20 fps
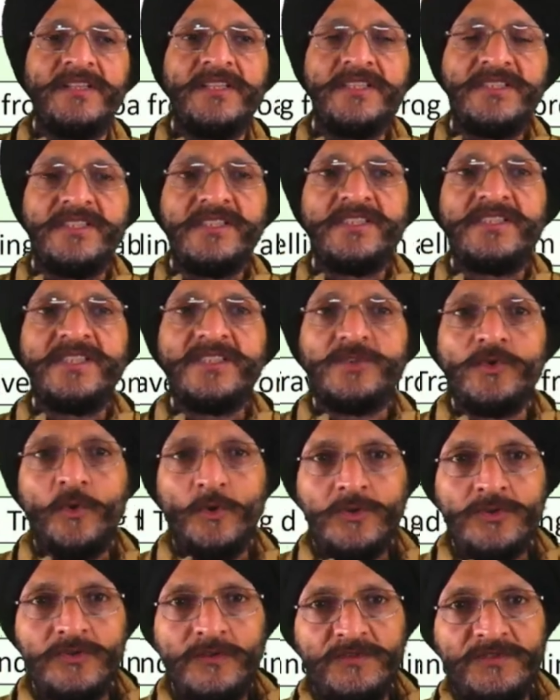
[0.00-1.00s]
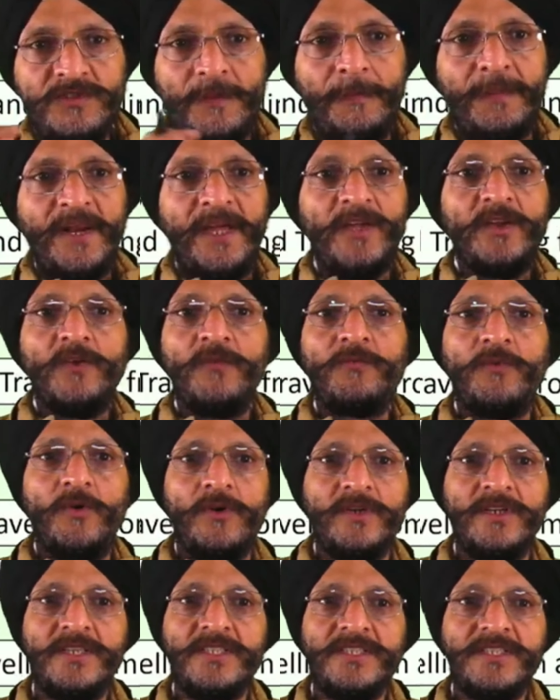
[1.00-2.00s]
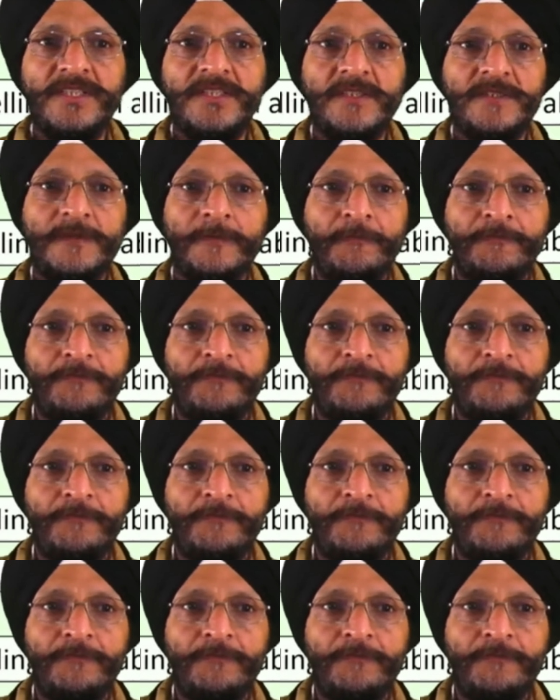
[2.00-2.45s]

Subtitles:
This is the source of supply of foreign exchange.